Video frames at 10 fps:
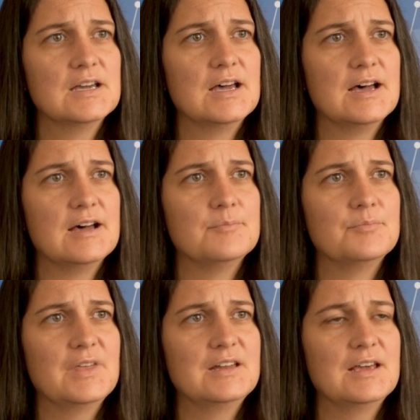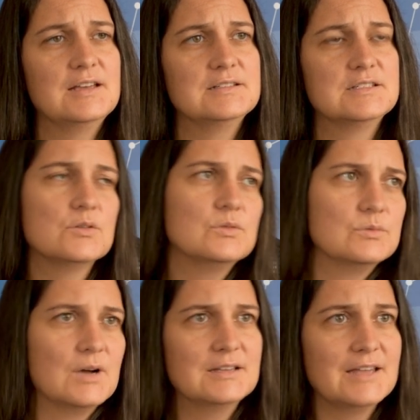Um, and, and
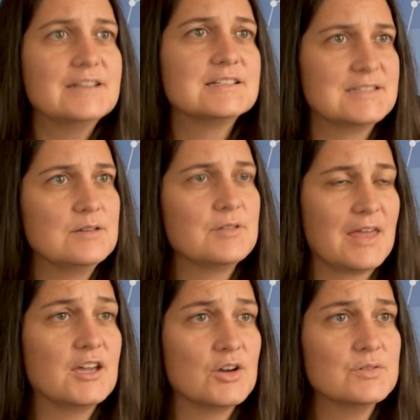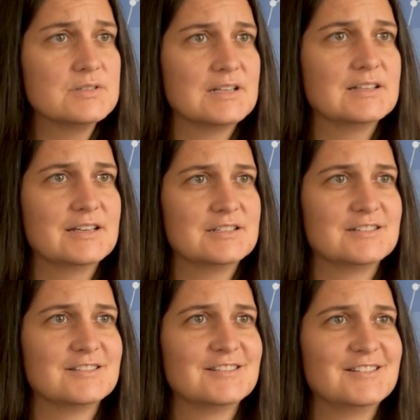so I'd like to see where that goes, and I'd like
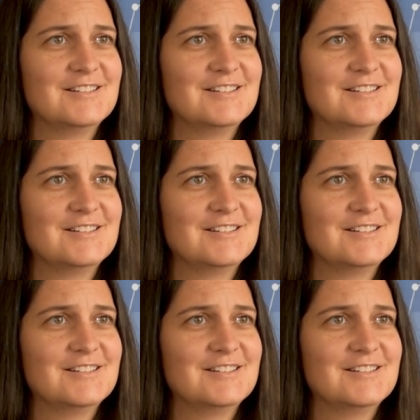to,